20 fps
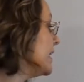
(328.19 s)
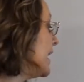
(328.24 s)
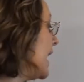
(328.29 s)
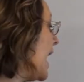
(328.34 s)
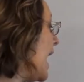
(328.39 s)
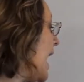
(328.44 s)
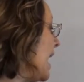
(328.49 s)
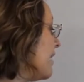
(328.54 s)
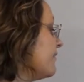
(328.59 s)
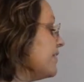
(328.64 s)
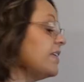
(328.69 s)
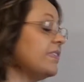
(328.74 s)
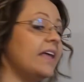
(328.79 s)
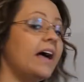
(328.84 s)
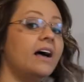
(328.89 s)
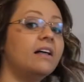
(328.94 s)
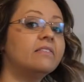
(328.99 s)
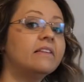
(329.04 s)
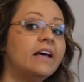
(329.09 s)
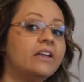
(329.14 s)
having
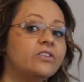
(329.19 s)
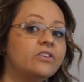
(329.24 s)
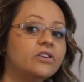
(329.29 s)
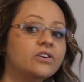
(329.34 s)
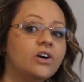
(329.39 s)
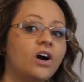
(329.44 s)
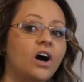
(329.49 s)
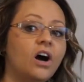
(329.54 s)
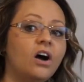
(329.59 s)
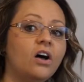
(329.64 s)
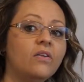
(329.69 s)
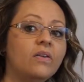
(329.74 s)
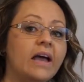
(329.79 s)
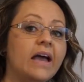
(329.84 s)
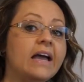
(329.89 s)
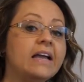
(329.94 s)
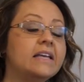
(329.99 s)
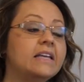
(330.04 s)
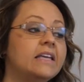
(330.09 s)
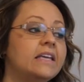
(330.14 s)
that lender call
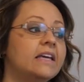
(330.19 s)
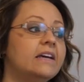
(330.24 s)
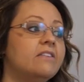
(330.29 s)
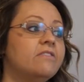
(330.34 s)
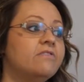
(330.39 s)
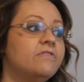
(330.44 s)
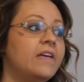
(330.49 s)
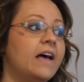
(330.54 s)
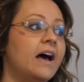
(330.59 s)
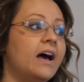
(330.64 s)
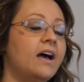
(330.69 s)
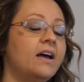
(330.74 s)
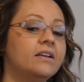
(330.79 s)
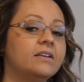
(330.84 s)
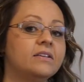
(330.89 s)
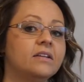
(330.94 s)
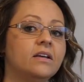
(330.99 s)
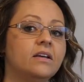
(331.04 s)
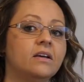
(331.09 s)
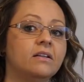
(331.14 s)
and give
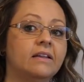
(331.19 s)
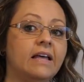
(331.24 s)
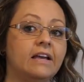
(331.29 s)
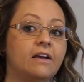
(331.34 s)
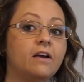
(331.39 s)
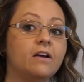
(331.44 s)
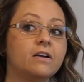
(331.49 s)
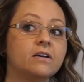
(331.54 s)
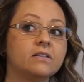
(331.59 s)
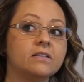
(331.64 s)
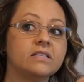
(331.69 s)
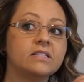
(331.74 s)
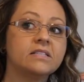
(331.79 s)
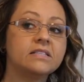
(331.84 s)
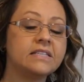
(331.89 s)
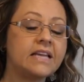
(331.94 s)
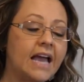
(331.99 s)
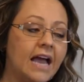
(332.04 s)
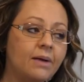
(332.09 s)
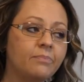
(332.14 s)
that like
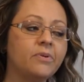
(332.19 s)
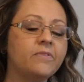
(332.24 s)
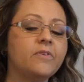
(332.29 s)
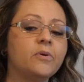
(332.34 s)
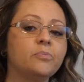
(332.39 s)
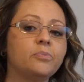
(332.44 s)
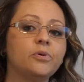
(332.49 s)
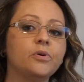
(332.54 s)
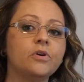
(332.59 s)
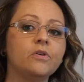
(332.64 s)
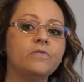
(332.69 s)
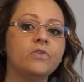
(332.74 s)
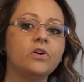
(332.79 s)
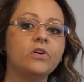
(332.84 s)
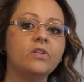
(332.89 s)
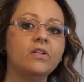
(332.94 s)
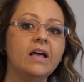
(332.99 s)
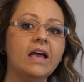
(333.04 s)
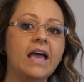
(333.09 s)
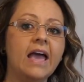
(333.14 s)
stamp of
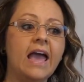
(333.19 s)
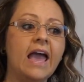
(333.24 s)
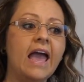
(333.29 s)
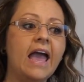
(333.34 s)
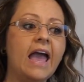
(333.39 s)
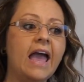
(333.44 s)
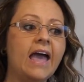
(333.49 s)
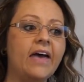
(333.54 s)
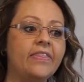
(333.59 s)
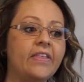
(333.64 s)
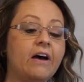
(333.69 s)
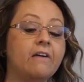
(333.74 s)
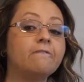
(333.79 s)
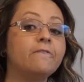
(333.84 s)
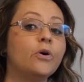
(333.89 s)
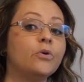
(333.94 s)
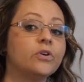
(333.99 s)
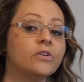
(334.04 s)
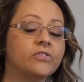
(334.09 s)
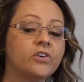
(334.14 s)
approval and that
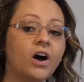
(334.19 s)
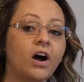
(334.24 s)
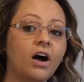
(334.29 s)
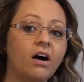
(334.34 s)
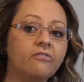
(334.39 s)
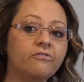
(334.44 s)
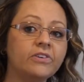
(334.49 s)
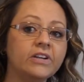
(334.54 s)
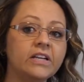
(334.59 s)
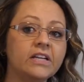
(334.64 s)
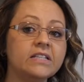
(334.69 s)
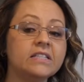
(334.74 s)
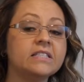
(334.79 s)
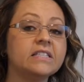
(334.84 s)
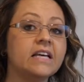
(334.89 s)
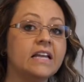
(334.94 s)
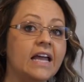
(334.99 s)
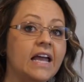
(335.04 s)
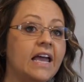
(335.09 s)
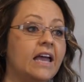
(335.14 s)
vote of confidence
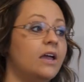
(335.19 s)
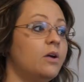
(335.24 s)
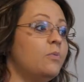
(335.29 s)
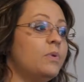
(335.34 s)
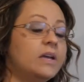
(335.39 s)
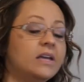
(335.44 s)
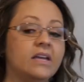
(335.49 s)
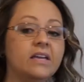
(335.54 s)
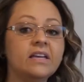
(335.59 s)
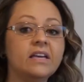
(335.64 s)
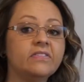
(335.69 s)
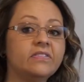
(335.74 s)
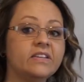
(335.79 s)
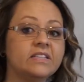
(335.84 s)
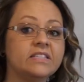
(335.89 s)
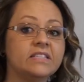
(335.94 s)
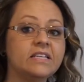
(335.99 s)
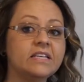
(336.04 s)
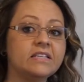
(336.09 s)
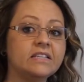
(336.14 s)
that, hey, we can get
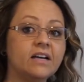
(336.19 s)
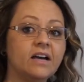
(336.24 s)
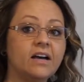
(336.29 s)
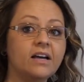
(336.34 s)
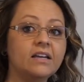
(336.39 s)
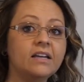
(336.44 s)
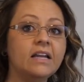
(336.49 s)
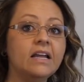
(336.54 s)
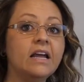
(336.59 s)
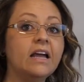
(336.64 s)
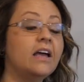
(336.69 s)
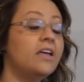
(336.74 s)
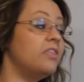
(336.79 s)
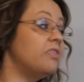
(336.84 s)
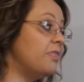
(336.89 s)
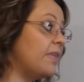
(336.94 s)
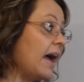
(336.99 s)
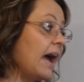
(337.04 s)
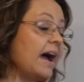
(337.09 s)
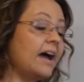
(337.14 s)
this thing done,
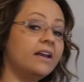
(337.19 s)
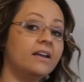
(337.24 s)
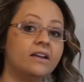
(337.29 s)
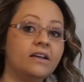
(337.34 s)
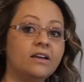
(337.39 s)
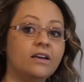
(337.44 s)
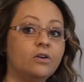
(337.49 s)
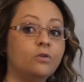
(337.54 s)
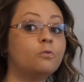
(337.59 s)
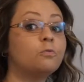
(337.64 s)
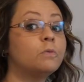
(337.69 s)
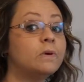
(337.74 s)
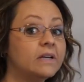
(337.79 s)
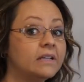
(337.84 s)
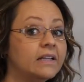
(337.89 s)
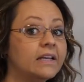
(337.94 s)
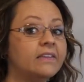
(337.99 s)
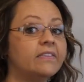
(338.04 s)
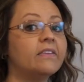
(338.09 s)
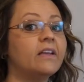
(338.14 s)
that
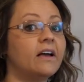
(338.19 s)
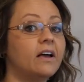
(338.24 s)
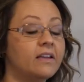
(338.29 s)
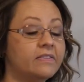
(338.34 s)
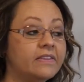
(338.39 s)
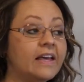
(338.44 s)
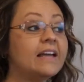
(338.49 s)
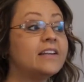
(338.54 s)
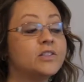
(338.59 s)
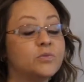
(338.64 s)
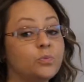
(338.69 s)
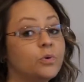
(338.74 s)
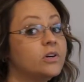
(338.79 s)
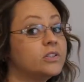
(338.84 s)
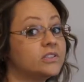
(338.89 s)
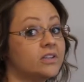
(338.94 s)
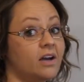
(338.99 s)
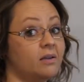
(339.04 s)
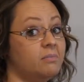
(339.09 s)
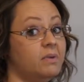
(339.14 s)
has
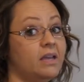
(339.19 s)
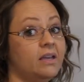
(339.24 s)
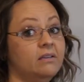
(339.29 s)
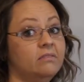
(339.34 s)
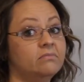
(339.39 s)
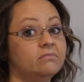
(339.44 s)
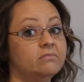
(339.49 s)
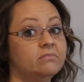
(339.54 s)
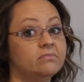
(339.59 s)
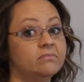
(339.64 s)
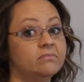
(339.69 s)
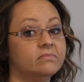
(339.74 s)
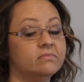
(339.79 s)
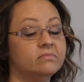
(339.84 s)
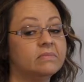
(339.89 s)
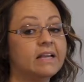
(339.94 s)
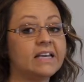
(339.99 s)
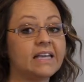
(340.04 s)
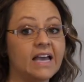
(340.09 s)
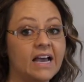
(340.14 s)
worked on me,
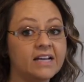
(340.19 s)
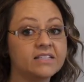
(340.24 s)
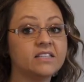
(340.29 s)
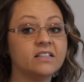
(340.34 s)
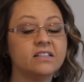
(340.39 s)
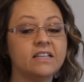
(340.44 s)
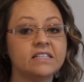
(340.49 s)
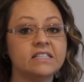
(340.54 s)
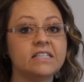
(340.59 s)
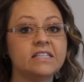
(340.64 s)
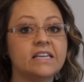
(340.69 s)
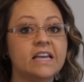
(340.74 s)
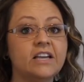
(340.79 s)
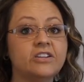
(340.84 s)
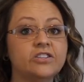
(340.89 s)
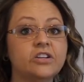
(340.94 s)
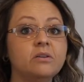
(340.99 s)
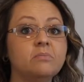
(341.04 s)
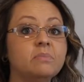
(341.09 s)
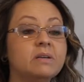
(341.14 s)
like as a listing
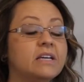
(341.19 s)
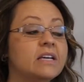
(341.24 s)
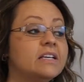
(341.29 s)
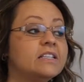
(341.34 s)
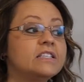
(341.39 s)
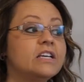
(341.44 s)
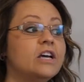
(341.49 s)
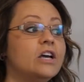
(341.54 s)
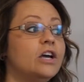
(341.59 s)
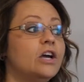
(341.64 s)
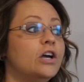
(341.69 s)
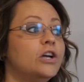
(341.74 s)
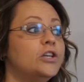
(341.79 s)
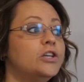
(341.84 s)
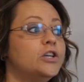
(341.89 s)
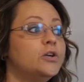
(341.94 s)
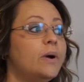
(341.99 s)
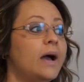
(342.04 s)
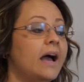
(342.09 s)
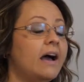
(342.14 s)
agent, because
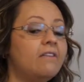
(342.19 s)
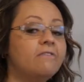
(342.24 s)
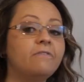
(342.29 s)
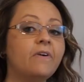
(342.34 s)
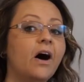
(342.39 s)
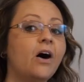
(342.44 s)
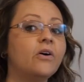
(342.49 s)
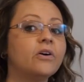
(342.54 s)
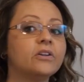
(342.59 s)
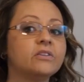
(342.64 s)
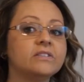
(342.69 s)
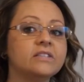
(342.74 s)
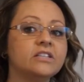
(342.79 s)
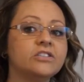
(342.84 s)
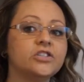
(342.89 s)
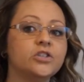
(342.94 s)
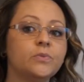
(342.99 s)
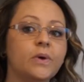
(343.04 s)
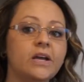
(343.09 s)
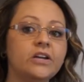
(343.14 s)
you have volatile
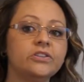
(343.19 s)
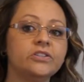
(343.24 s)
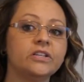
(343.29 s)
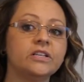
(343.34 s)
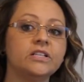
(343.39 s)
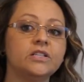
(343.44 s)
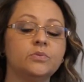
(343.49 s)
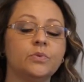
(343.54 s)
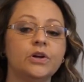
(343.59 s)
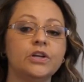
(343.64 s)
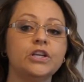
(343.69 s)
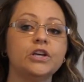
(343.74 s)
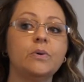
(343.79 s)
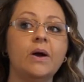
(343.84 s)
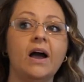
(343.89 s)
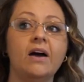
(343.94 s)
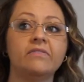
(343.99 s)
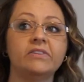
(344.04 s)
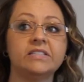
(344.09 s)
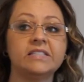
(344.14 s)
situations where you
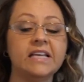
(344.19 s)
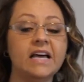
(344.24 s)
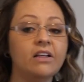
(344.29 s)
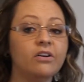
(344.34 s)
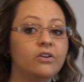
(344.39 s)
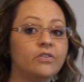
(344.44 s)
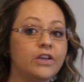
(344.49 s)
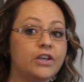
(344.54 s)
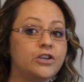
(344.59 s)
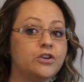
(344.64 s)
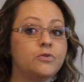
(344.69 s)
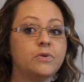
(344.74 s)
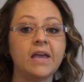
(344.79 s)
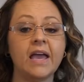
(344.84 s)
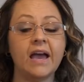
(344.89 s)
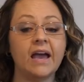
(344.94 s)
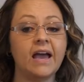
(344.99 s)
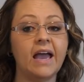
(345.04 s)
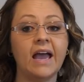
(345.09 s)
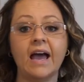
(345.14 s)
have a seller that you
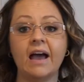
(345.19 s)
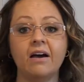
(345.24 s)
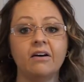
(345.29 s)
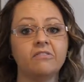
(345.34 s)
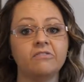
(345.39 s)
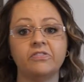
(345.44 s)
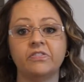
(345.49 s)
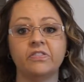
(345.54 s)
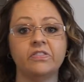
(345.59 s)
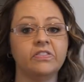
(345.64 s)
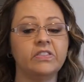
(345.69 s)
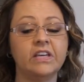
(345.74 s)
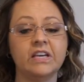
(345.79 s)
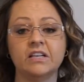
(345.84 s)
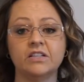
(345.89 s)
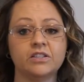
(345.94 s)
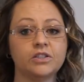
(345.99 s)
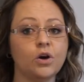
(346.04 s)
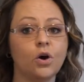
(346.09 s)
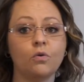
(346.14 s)
can't have
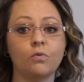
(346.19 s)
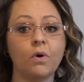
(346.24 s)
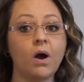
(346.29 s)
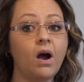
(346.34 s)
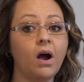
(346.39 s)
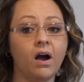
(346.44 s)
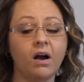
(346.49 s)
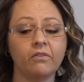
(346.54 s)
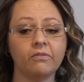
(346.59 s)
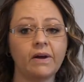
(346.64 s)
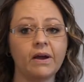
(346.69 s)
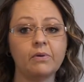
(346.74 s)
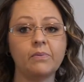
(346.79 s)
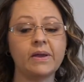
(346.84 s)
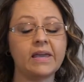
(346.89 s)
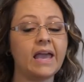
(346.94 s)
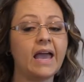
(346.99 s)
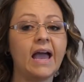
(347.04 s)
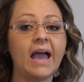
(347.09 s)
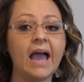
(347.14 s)
things go wrong, right? We
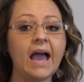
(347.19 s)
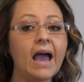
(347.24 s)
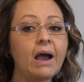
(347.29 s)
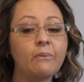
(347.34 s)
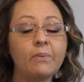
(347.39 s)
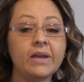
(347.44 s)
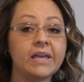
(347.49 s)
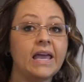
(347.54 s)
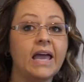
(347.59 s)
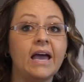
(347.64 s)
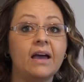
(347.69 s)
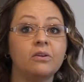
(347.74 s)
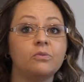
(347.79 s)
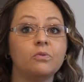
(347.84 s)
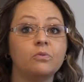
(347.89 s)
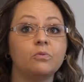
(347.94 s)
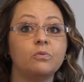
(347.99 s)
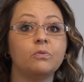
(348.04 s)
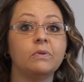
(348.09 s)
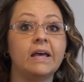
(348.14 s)

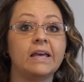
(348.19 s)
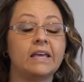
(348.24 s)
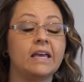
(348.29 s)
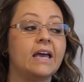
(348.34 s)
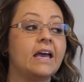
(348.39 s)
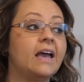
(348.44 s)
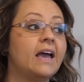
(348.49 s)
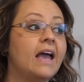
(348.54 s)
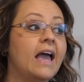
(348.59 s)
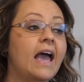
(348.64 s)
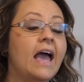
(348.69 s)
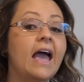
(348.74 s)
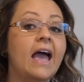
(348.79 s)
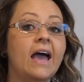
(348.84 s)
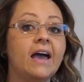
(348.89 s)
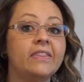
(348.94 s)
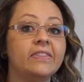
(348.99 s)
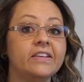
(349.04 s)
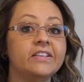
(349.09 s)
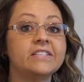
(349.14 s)
can't, like,
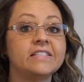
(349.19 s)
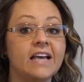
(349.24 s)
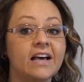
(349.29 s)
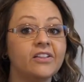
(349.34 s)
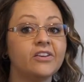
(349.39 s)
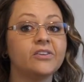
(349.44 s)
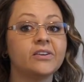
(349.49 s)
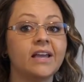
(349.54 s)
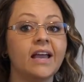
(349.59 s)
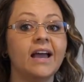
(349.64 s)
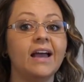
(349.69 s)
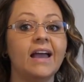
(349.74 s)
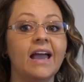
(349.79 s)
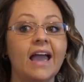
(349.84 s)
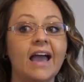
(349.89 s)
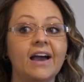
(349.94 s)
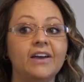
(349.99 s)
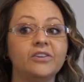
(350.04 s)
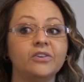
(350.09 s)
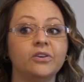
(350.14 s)
the seller can't
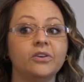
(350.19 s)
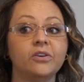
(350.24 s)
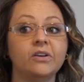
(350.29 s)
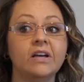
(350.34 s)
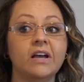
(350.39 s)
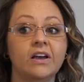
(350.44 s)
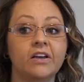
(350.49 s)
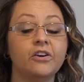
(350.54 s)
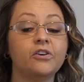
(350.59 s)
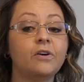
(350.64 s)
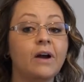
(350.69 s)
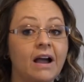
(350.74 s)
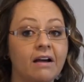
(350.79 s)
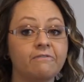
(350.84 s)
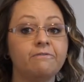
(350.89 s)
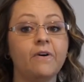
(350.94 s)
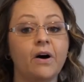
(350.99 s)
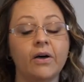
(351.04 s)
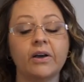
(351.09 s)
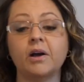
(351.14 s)
handle
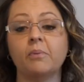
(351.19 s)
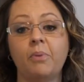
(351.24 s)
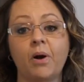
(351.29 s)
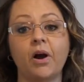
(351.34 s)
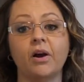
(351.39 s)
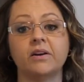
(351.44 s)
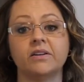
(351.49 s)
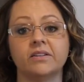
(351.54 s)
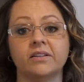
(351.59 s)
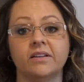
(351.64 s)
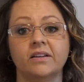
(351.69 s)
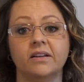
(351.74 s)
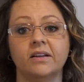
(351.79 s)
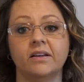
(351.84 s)
crap falling apart.